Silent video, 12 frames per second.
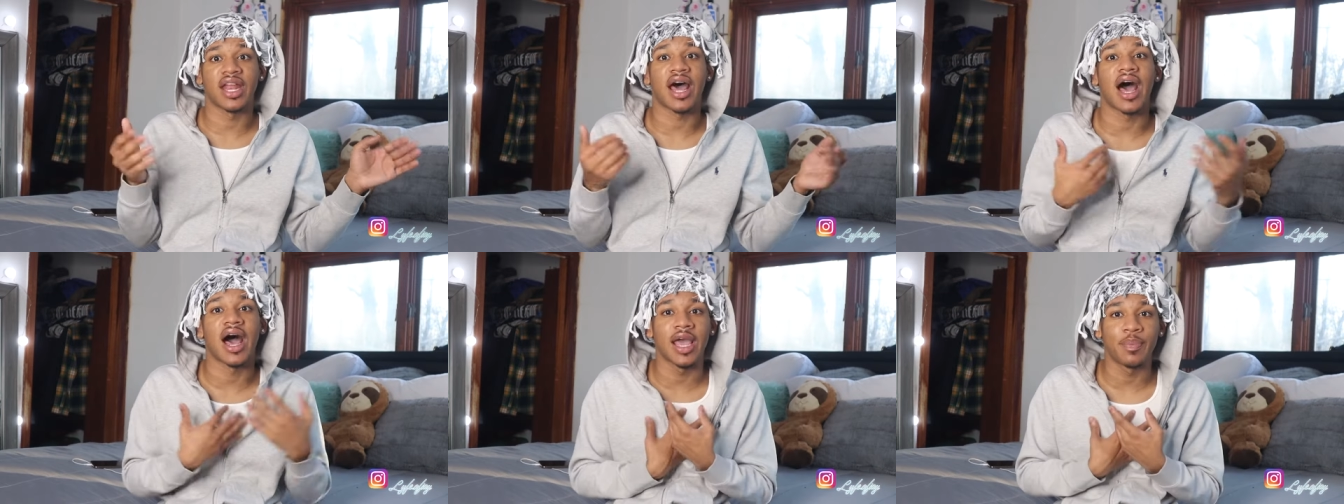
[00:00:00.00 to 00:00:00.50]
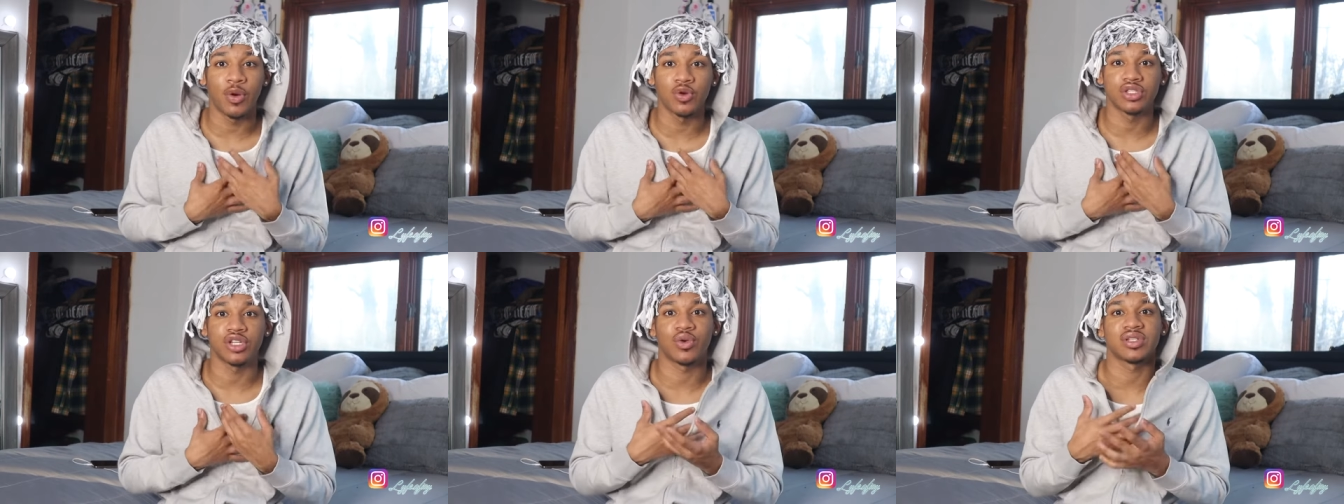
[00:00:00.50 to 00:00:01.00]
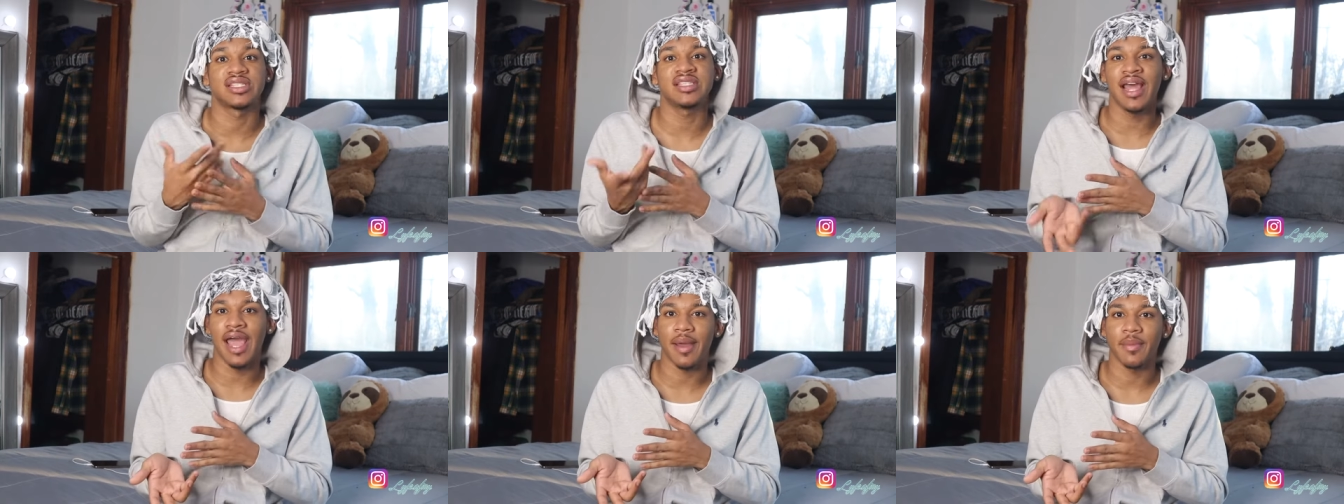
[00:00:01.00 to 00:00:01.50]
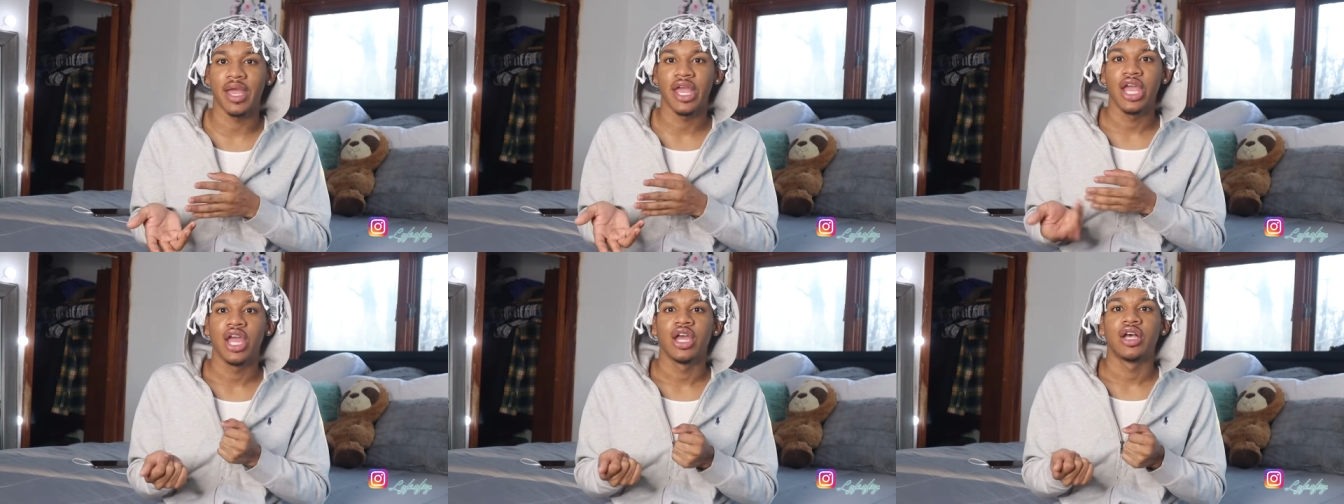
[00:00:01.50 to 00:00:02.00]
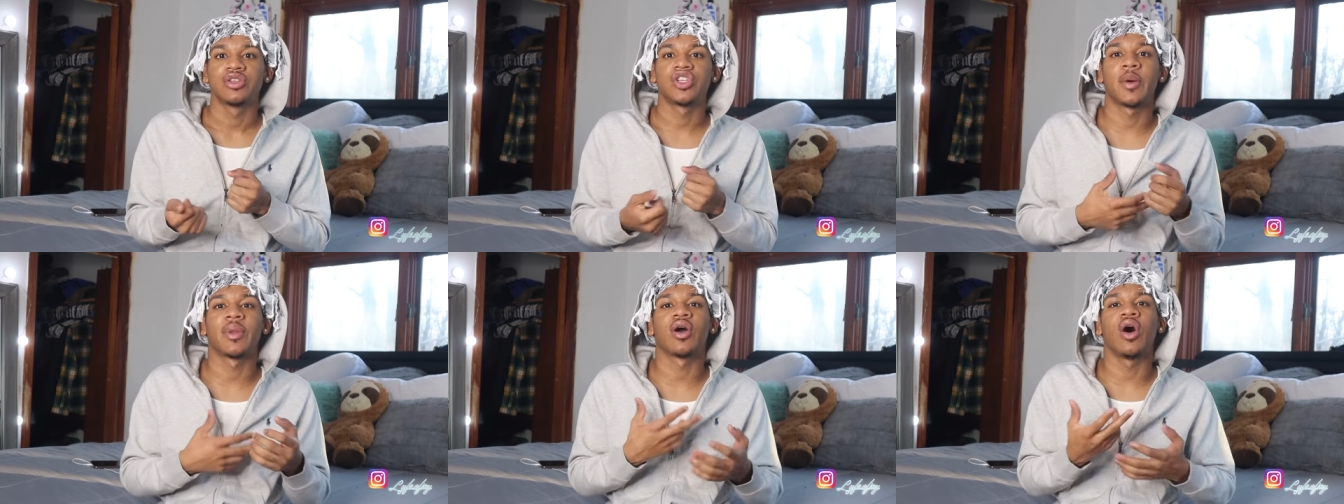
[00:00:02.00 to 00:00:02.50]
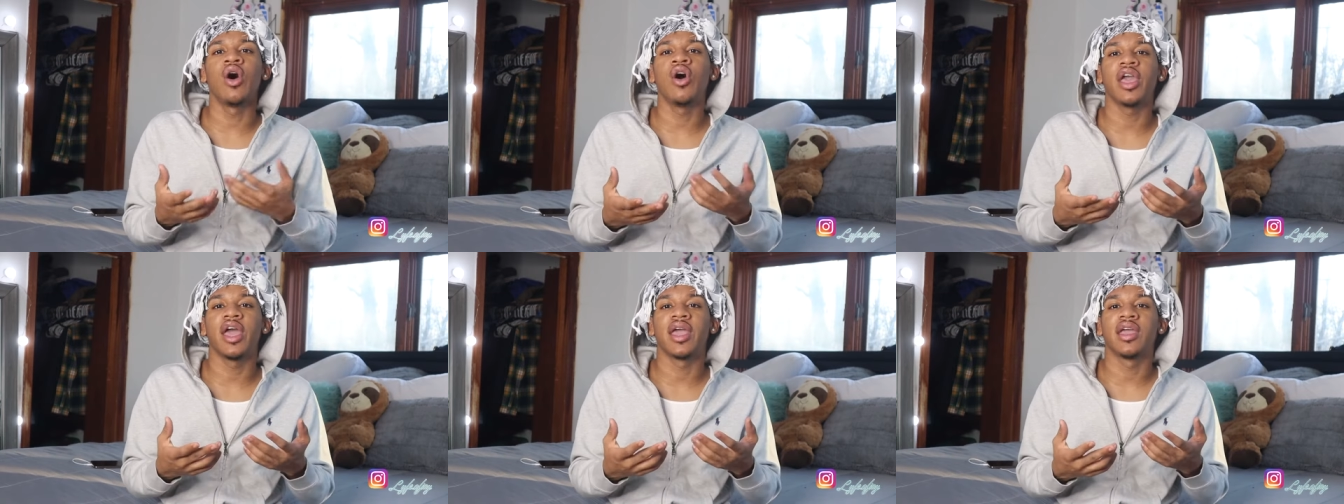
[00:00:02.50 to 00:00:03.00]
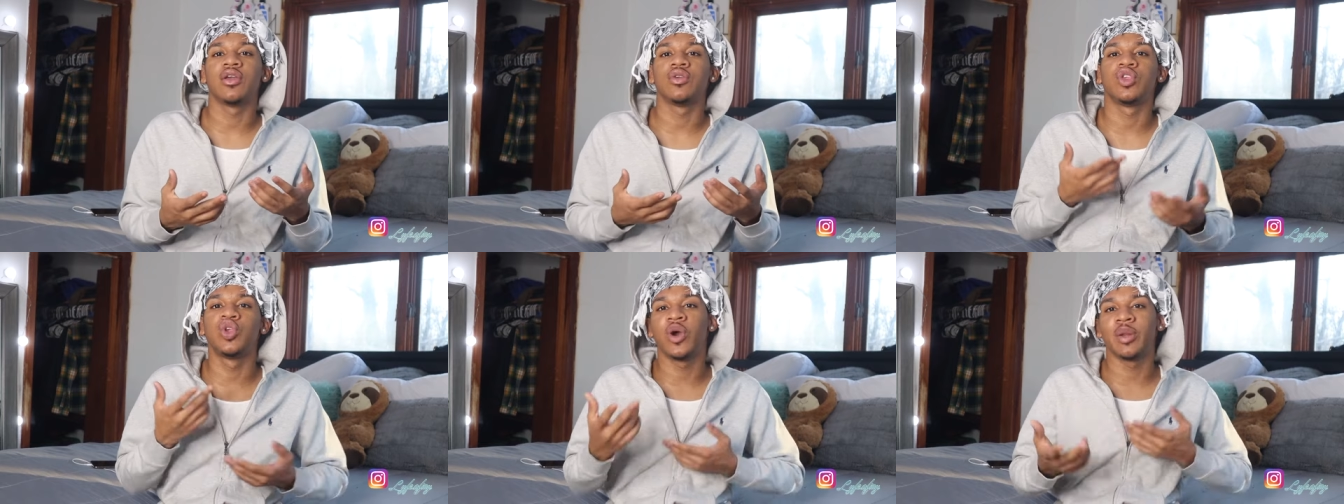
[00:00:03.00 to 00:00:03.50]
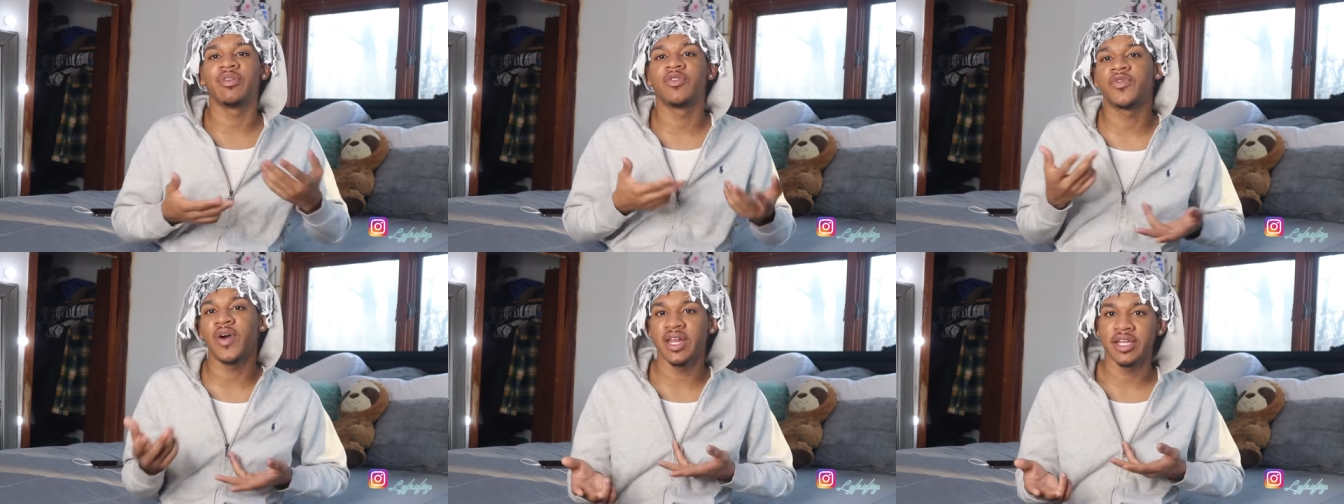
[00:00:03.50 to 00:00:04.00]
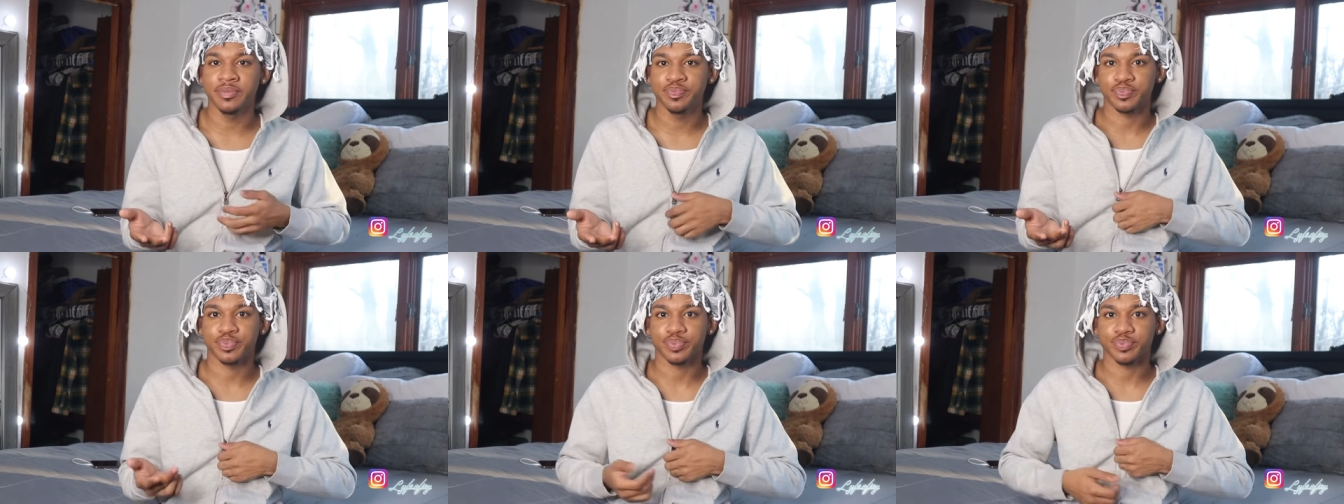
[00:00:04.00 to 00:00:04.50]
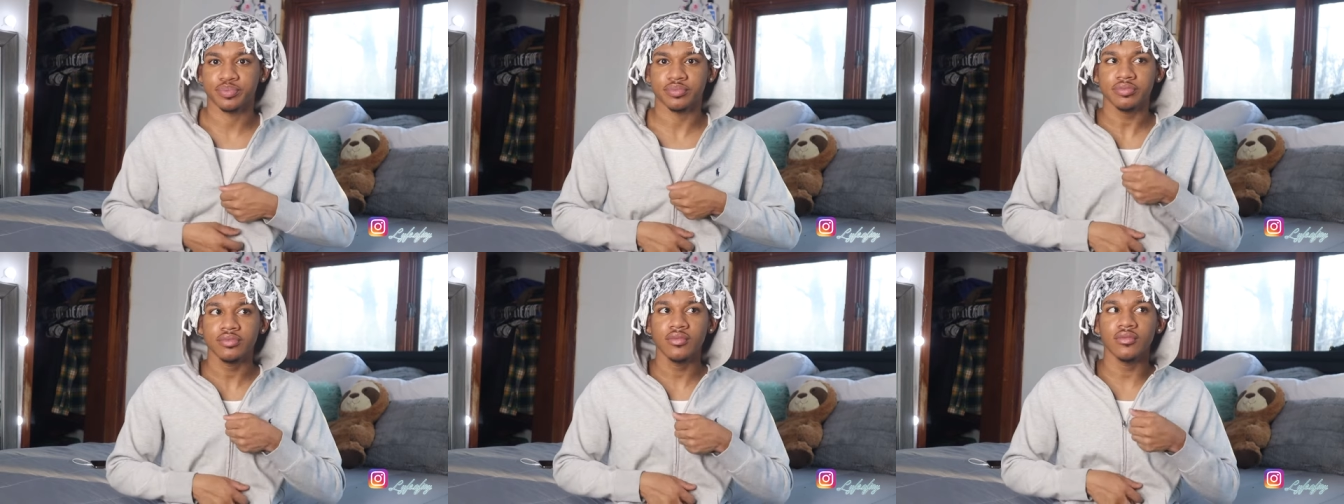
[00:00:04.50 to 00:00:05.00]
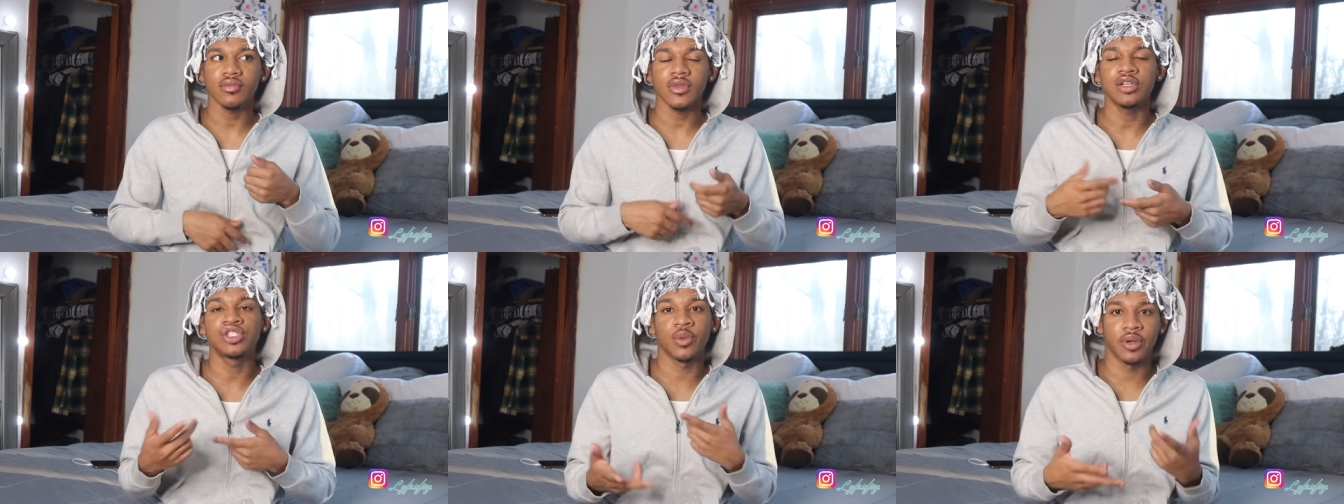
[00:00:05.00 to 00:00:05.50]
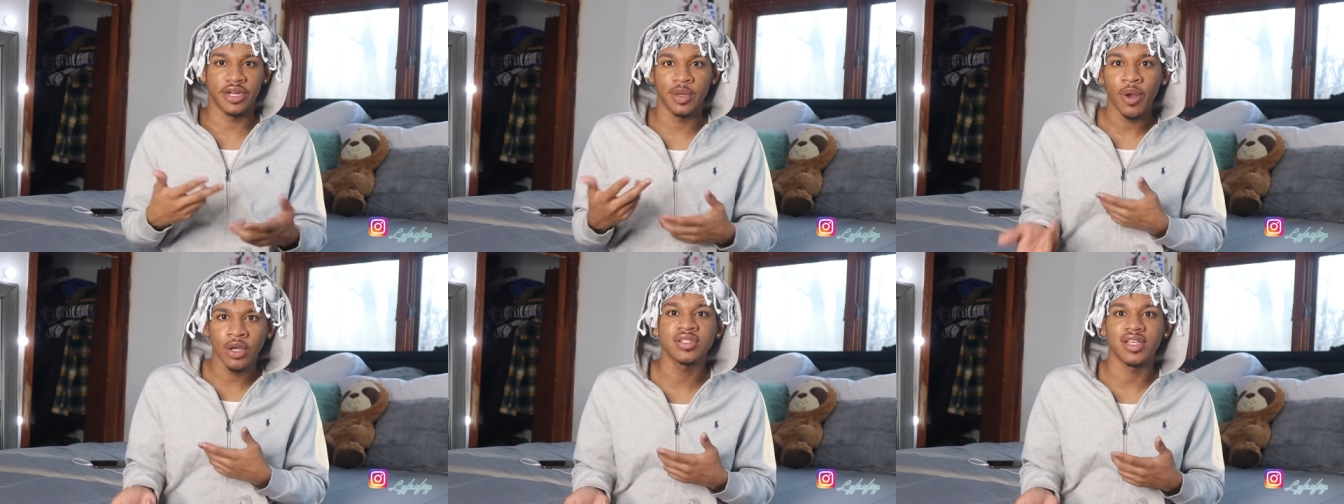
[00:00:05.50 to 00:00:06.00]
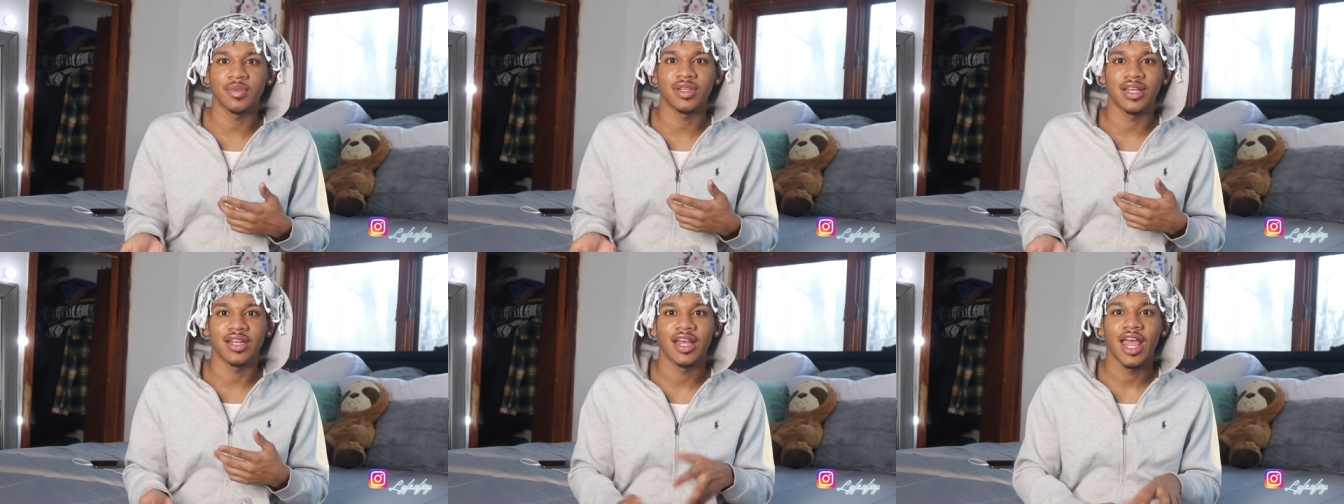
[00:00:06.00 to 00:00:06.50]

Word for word: that I posted on Snap. So I'm like, okay, you want to be funny, so we're gonna post something.